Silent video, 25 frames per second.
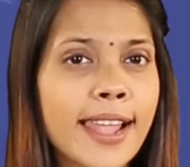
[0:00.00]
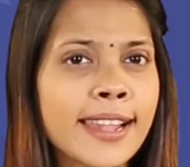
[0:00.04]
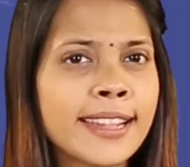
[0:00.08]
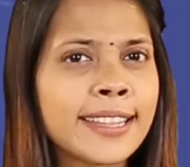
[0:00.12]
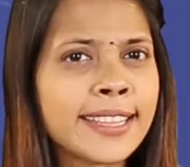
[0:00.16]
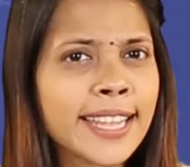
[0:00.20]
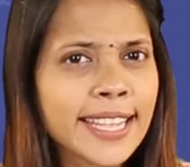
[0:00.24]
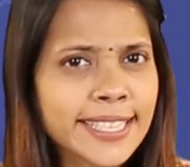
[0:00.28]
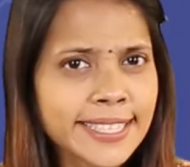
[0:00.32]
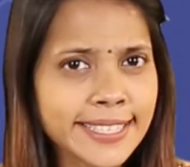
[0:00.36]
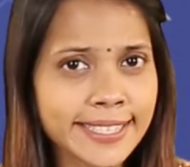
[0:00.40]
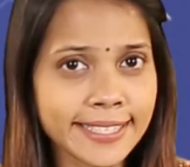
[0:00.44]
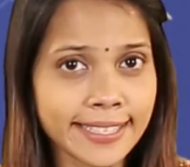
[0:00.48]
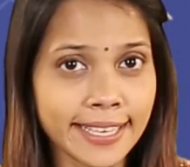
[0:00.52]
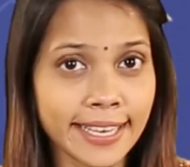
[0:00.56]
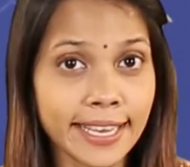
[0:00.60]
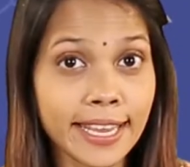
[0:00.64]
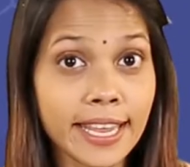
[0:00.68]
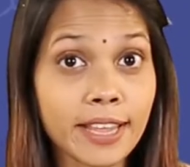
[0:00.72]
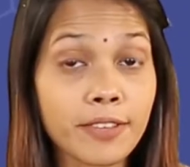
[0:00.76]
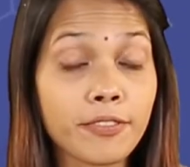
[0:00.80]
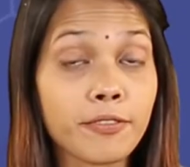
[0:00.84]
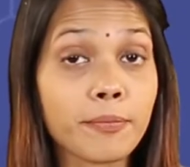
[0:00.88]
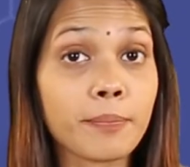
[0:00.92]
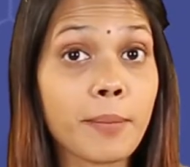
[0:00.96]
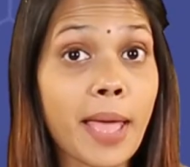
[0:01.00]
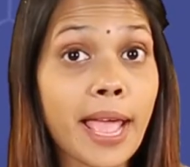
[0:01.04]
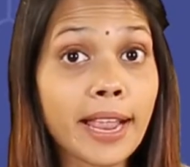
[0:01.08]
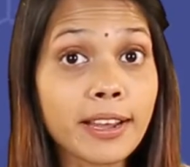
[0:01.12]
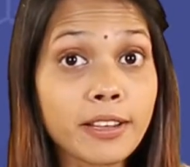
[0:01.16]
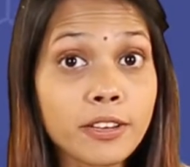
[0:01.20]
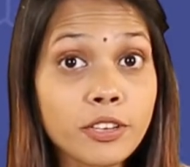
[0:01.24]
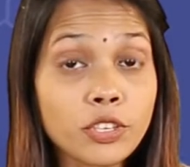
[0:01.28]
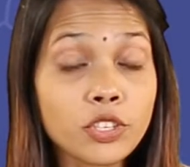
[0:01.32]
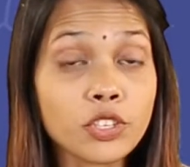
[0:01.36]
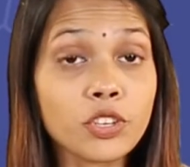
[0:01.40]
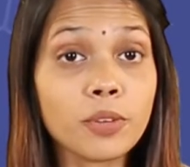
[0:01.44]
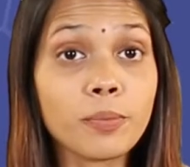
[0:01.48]
Let's see if
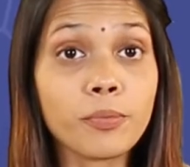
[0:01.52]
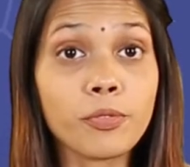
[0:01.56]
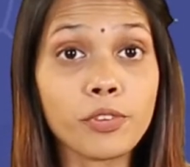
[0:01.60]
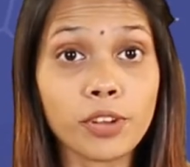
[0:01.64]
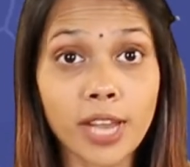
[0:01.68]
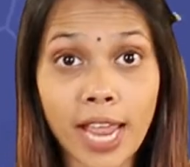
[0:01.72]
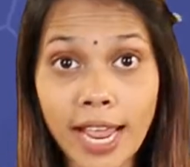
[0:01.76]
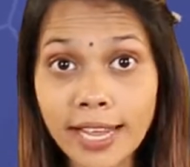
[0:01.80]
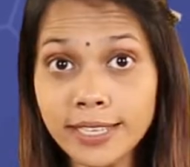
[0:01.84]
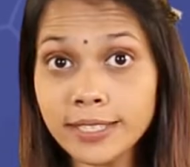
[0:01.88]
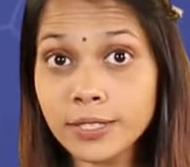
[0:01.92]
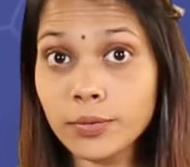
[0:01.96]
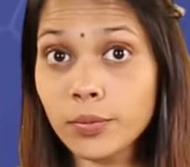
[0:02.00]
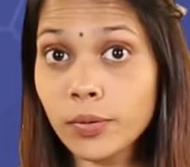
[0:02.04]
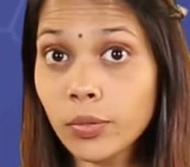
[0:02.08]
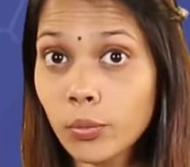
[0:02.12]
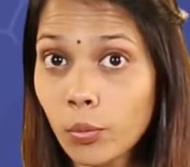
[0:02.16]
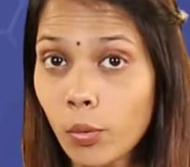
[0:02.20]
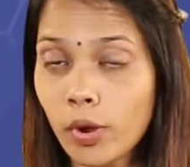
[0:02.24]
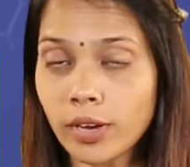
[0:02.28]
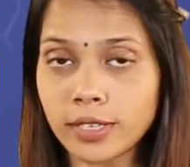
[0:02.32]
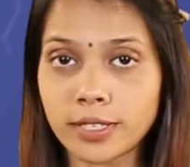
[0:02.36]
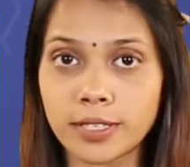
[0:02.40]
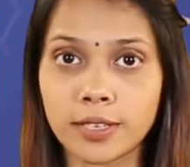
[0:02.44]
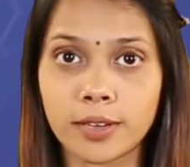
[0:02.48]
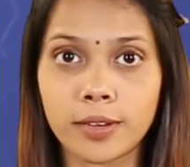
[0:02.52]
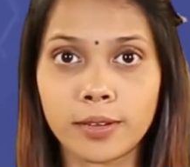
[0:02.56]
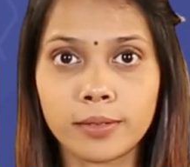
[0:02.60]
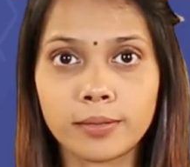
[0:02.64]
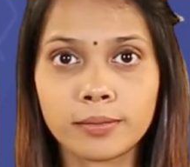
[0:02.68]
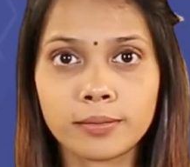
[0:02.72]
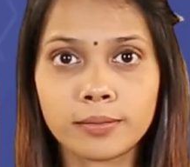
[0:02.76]
magnesium reacts with water.